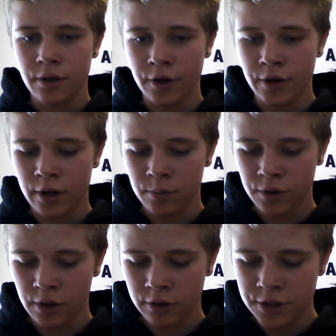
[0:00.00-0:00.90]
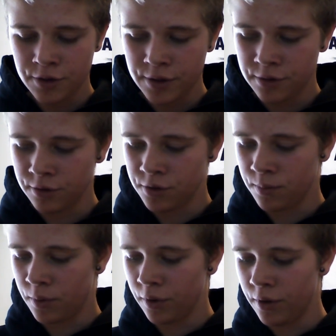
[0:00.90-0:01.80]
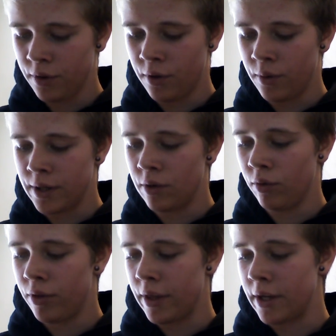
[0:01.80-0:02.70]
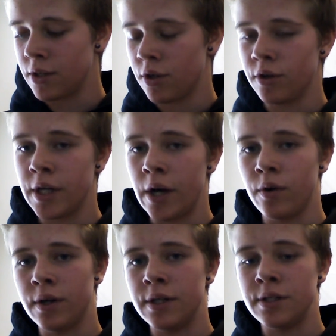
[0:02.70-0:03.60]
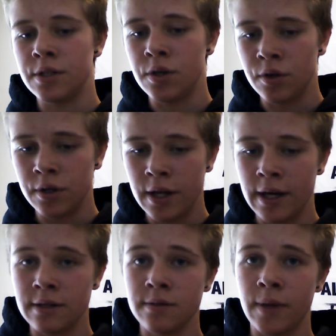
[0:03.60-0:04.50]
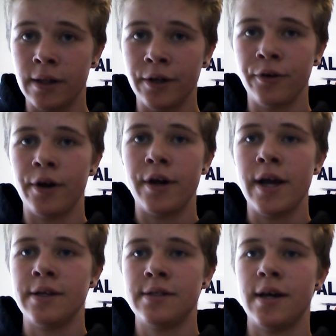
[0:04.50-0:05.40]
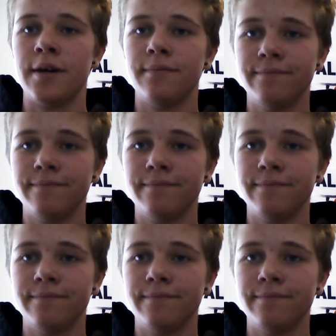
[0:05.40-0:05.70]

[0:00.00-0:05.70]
the Greek mythology research report, though I don't think it turned out as good as my literary essay.